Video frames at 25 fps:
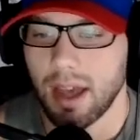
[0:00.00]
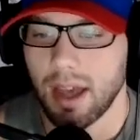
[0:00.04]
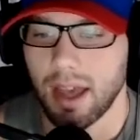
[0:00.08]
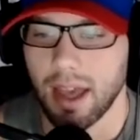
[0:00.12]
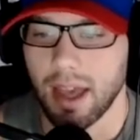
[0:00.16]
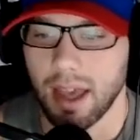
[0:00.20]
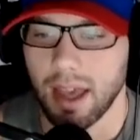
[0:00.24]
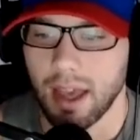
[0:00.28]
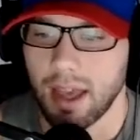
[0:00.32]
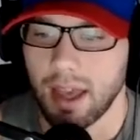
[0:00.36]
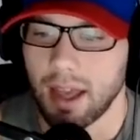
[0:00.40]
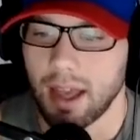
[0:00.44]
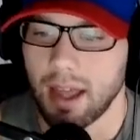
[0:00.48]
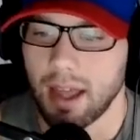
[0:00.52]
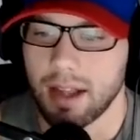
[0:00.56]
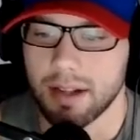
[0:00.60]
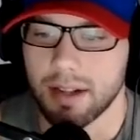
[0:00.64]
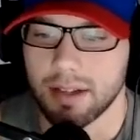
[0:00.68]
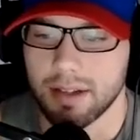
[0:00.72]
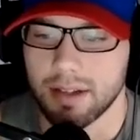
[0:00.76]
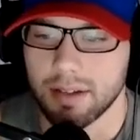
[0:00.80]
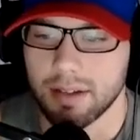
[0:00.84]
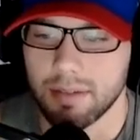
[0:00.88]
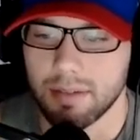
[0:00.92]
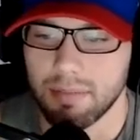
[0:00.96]

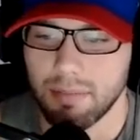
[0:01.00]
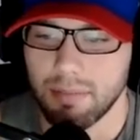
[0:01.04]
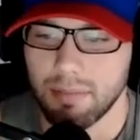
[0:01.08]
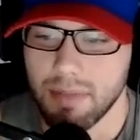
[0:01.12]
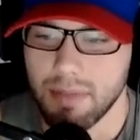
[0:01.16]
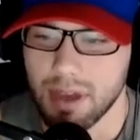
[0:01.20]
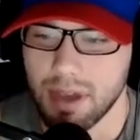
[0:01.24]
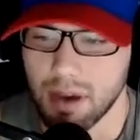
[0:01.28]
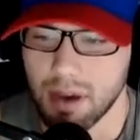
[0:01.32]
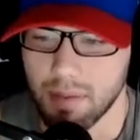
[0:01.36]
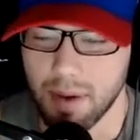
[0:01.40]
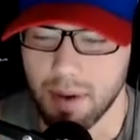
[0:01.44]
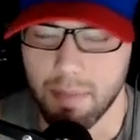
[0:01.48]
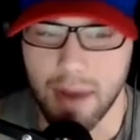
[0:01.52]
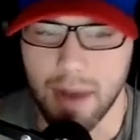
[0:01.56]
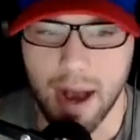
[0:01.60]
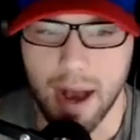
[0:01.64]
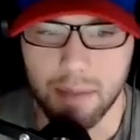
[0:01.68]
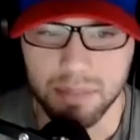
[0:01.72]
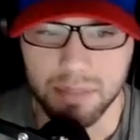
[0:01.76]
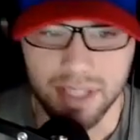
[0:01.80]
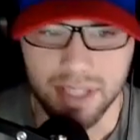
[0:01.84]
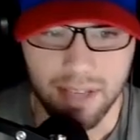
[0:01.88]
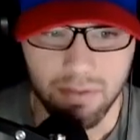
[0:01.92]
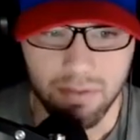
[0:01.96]
and, my
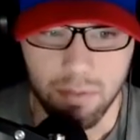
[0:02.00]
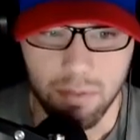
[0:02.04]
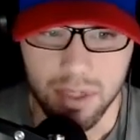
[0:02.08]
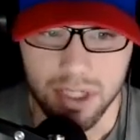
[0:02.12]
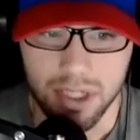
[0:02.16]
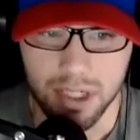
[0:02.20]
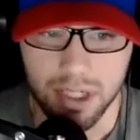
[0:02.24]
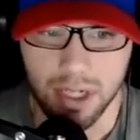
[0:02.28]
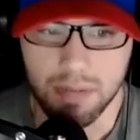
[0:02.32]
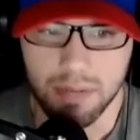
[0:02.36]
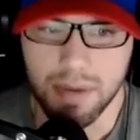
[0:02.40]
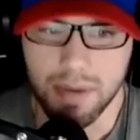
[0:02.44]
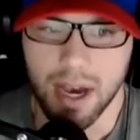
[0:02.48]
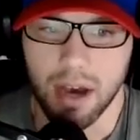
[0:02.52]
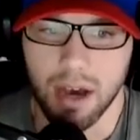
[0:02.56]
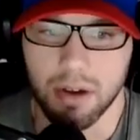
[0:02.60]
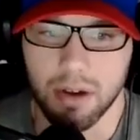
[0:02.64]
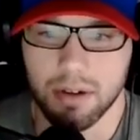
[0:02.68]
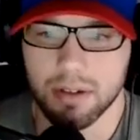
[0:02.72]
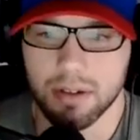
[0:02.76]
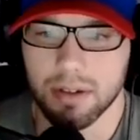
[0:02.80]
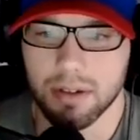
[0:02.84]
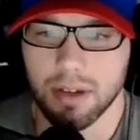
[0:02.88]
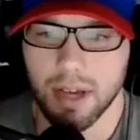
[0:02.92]
mom's giving me shit about